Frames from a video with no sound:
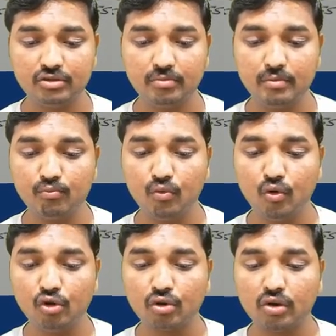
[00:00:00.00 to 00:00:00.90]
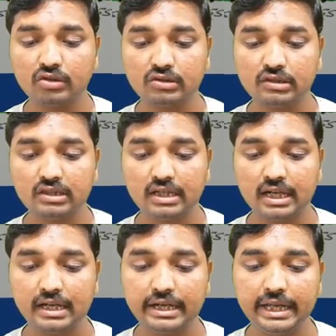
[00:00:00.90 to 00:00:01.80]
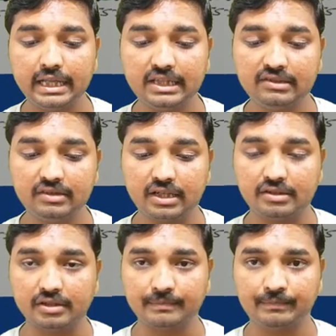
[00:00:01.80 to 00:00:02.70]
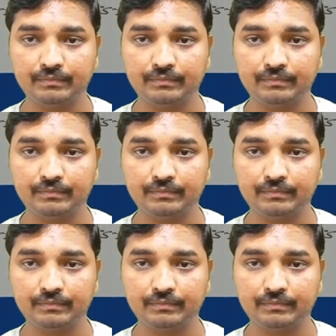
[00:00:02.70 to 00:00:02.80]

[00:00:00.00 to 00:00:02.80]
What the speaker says: to be more concentrated in this region,